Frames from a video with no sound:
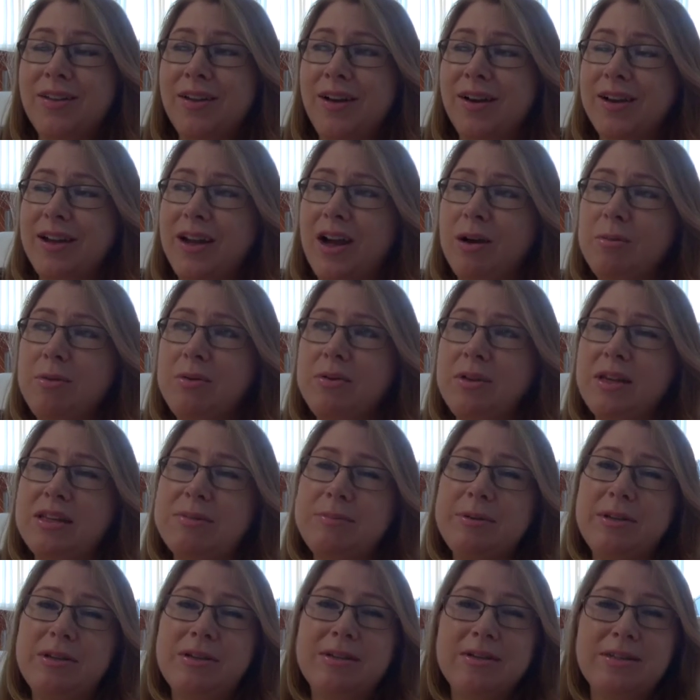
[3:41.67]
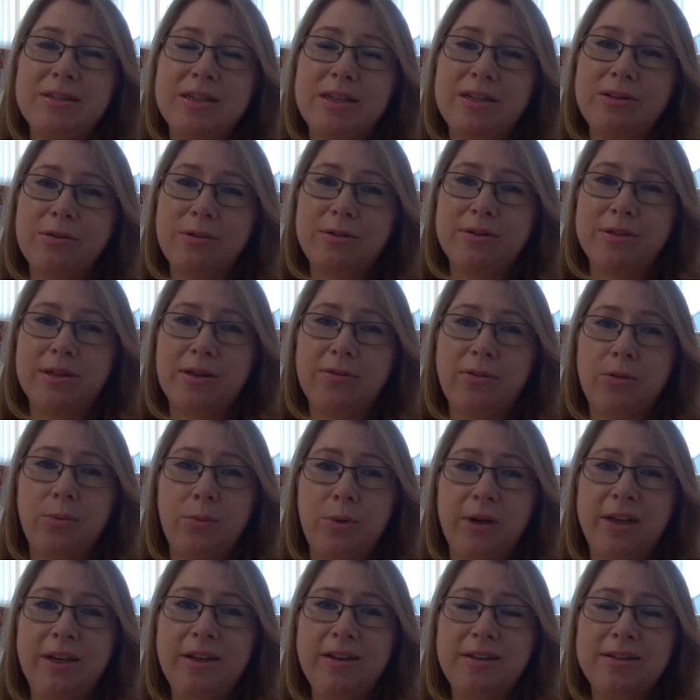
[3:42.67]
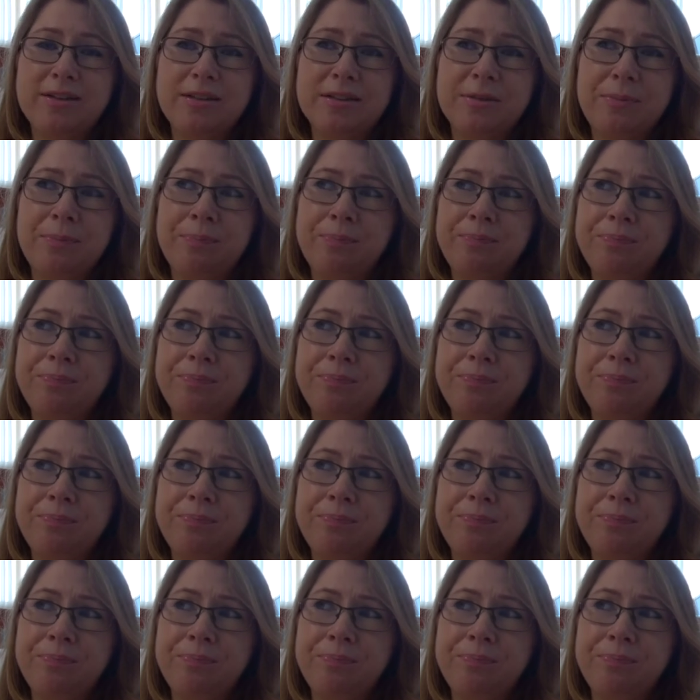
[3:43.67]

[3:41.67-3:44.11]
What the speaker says: I can't remember if that's been in 6 or 7 weeks.